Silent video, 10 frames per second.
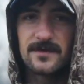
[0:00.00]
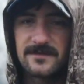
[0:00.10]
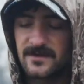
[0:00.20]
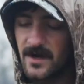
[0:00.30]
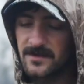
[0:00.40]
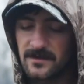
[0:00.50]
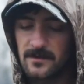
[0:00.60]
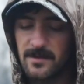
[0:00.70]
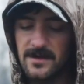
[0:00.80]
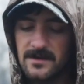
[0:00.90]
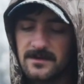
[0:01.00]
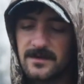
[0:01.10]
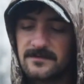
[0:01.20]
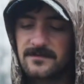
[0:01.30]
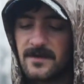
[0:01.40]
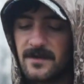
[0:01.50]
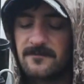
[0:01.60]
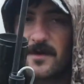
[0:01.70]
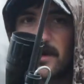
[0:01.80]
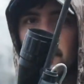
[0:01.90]
this gun a little bit. It's a
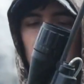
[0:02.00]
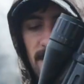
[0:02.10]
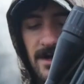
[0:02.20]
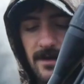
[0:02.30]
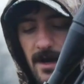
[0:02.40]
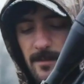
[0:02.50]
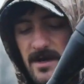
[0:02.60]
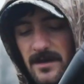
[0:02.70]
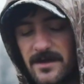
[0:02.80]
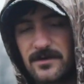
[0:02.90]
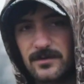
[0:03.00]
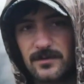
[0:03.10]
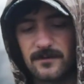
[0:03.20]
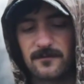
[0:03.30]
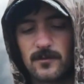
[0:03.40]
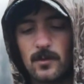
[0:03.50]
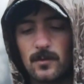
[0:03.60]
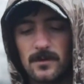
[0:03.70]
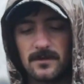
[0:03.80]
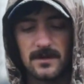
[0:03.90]
very cool gun. I might later do a
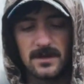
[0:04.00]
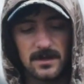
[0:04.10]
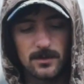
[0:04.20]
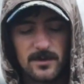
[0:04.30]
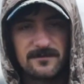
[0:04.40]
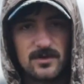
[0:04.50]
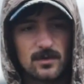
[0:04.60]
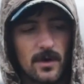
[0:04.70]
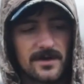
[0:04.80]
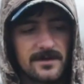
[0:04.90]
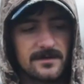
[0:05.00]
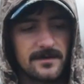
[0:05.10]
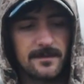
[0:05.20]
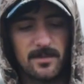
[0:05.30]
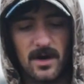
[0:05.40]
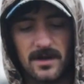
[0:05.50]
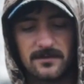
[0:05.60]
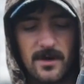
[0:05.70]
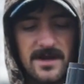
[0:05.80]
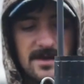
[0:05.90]
full review on it, but
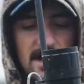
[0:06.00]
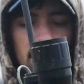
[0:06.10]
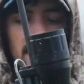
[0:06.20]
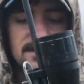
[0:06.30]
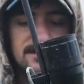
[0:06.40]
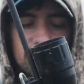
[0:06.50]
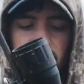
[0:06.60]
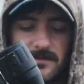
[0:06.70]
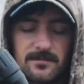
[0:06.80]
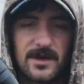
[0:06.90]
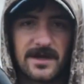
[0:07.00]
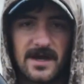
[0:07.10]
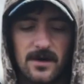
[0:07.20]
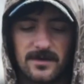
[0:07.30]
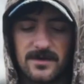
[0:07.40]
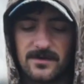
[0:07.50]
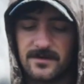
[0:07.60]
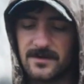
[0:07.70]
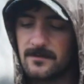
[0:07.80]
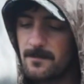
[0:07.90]
right now I just wanted to bring it out here
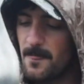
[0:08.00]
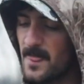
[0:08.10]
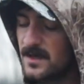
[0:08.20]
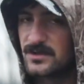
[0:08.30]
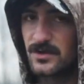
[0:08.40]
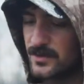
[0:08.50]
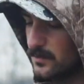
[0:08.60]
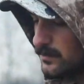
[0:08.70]
and show you